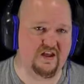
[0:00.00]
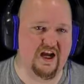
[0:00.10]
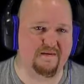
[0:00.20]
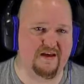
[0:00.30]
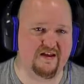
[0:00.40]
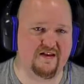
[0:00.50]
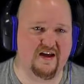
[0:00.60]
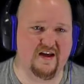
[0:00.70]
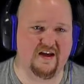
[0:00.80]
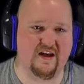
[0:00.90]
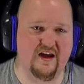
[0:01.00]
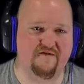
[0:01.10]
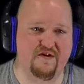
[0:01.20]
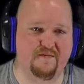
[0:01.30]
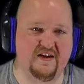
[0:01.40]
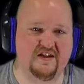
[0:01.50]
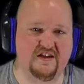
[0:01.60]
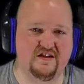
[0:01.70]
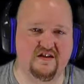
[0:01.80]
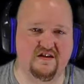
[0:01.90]
I mean, like, if your big
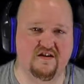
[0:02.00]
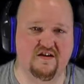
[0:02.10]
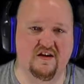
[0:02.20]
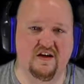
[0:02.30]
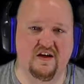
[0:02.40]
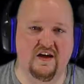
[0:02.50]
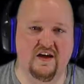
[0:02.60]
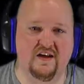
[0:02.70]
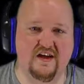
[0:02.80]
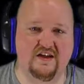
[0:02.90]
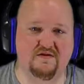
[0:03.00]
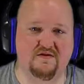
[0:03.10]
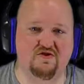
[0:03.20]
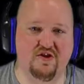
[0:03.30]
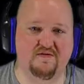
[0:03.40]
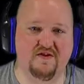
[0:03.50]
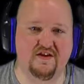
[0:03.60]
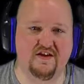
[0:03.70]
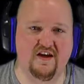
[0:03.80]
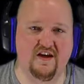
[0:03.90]
sister that takes you on trips to the
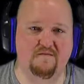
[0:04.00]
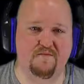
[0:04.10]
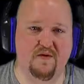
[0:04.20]
dump.